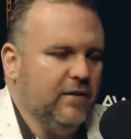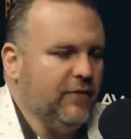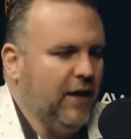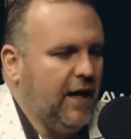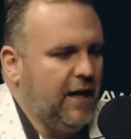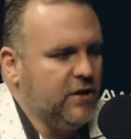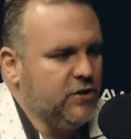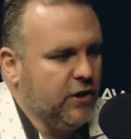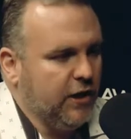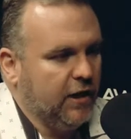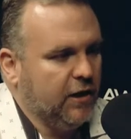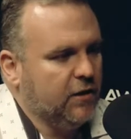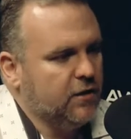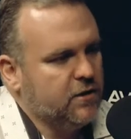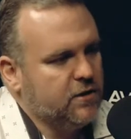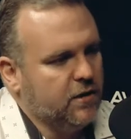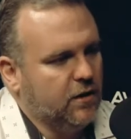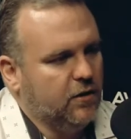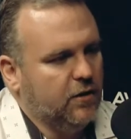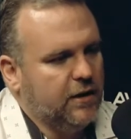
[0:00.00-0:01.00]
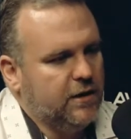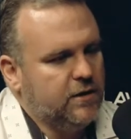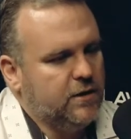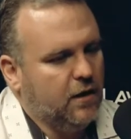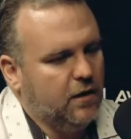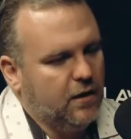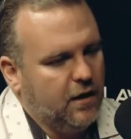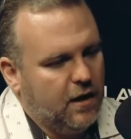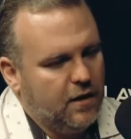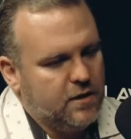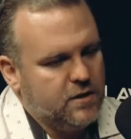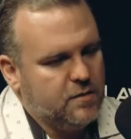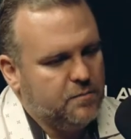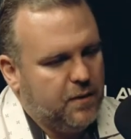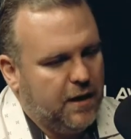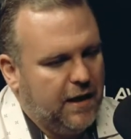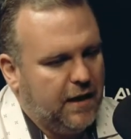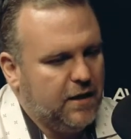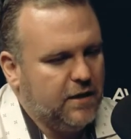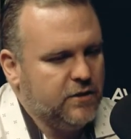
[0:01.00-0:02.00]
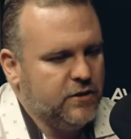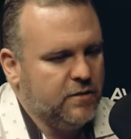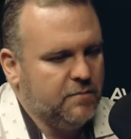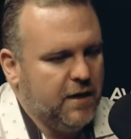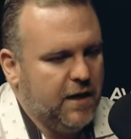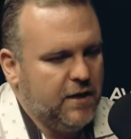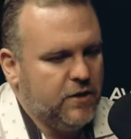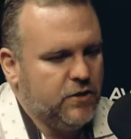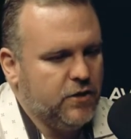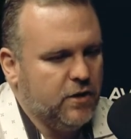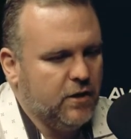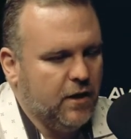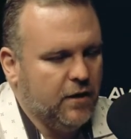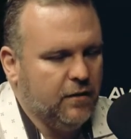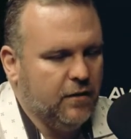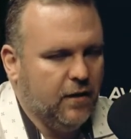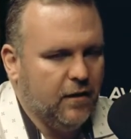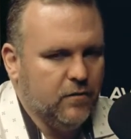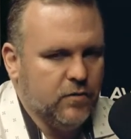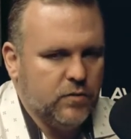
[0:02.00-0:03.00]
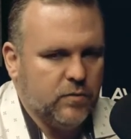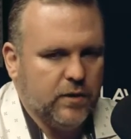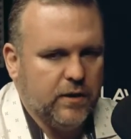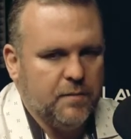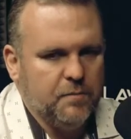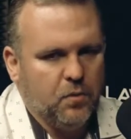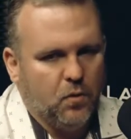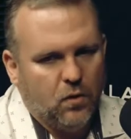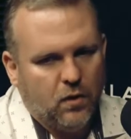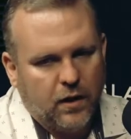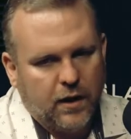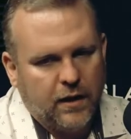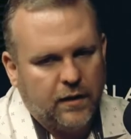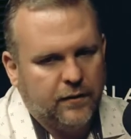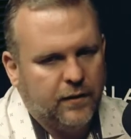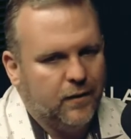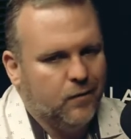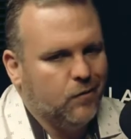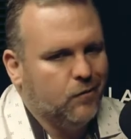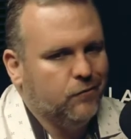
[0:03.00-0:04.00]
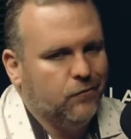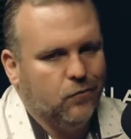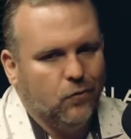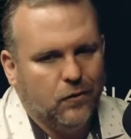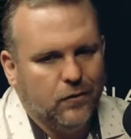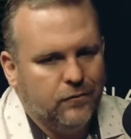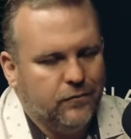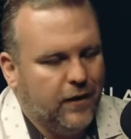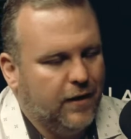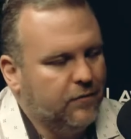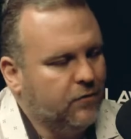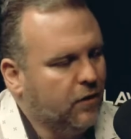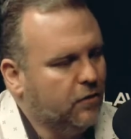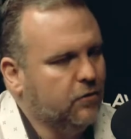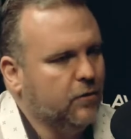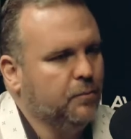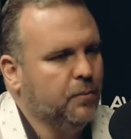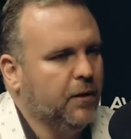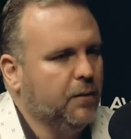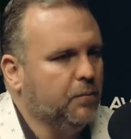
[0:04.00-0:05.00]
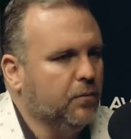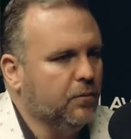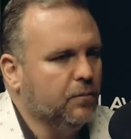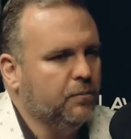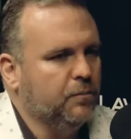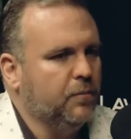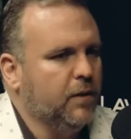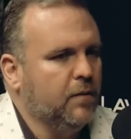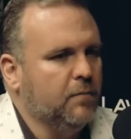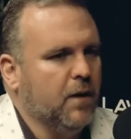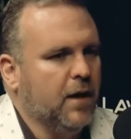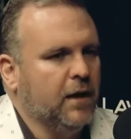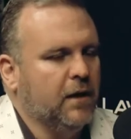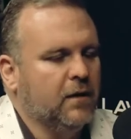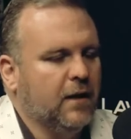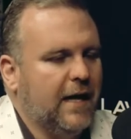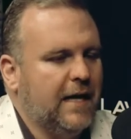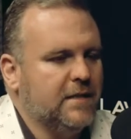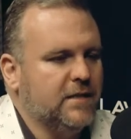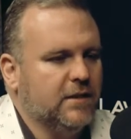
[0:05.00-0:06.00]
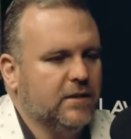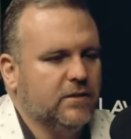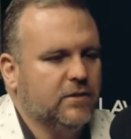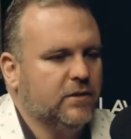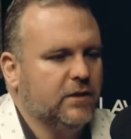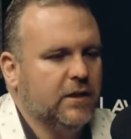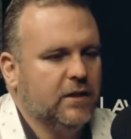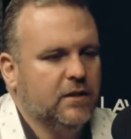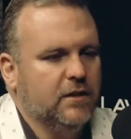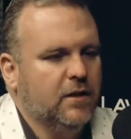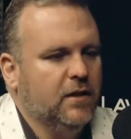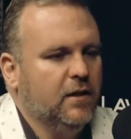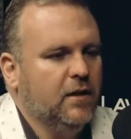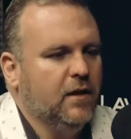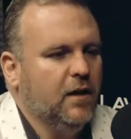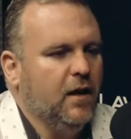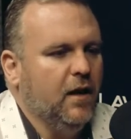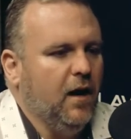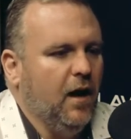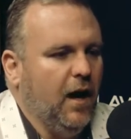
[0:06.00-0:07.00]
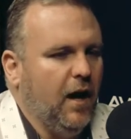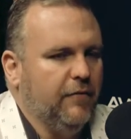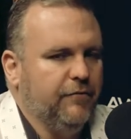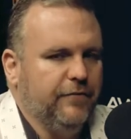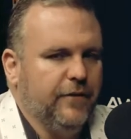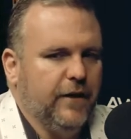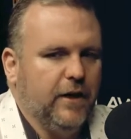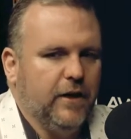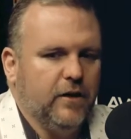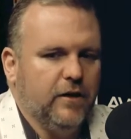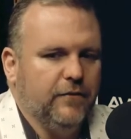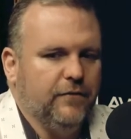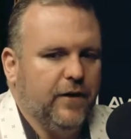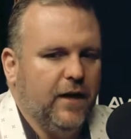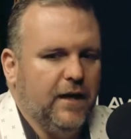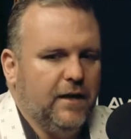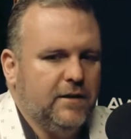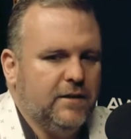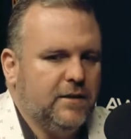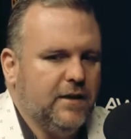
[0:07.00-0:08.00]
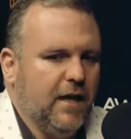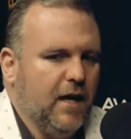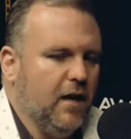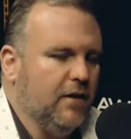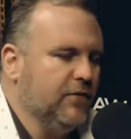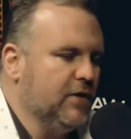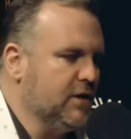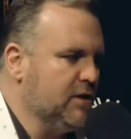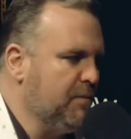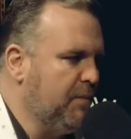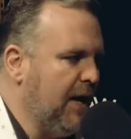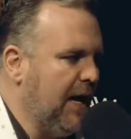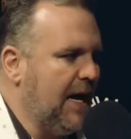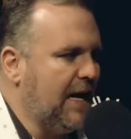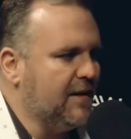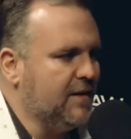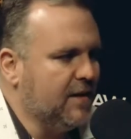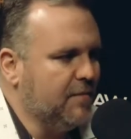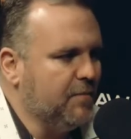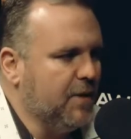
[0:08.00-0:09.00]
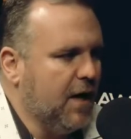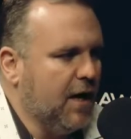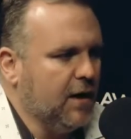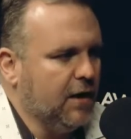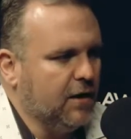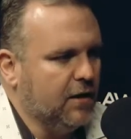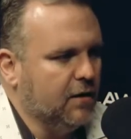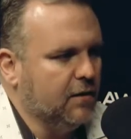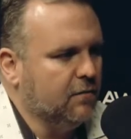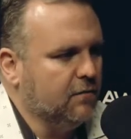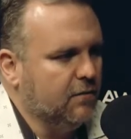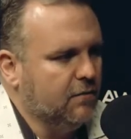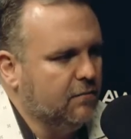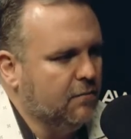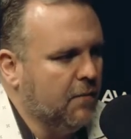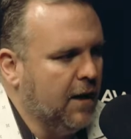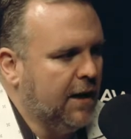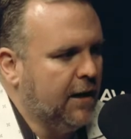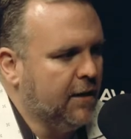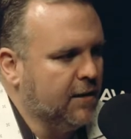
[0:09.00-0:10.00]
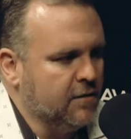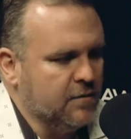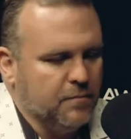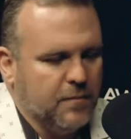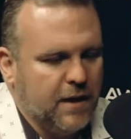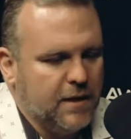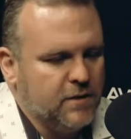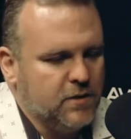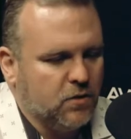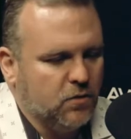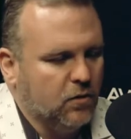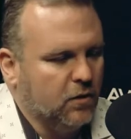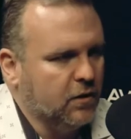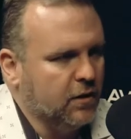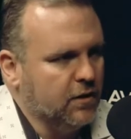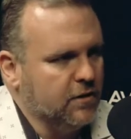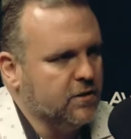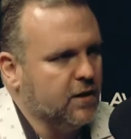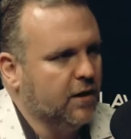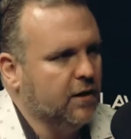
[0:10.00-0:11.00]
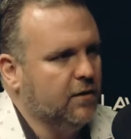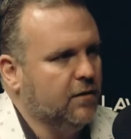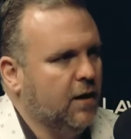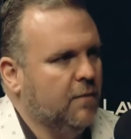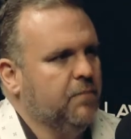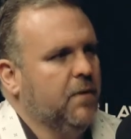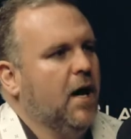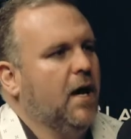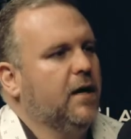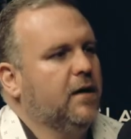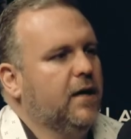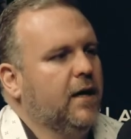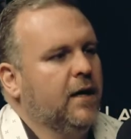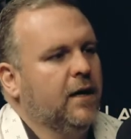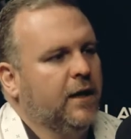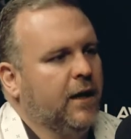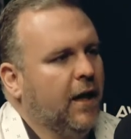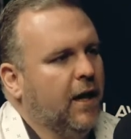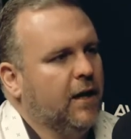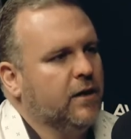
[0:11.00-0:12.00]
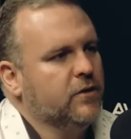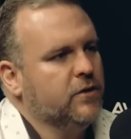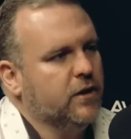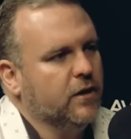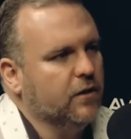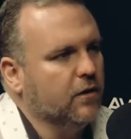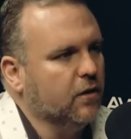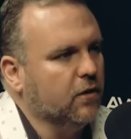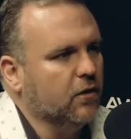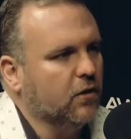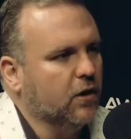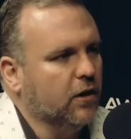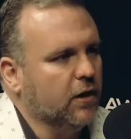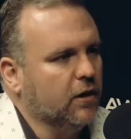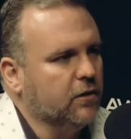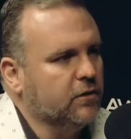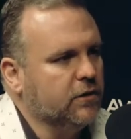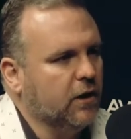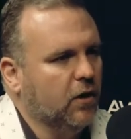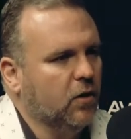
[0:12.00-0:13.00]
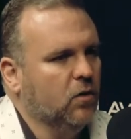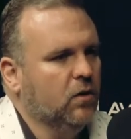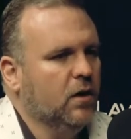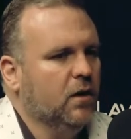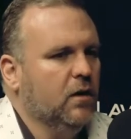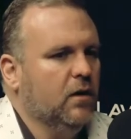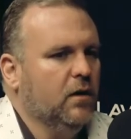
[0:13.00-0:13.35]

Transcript: of aging. So I started out as a biology major and I thought it was really boring and there were four or 500 people in my classes and I figured if I stay on this path, I'm not going to make it to med school because I'm not engaged in the learning. So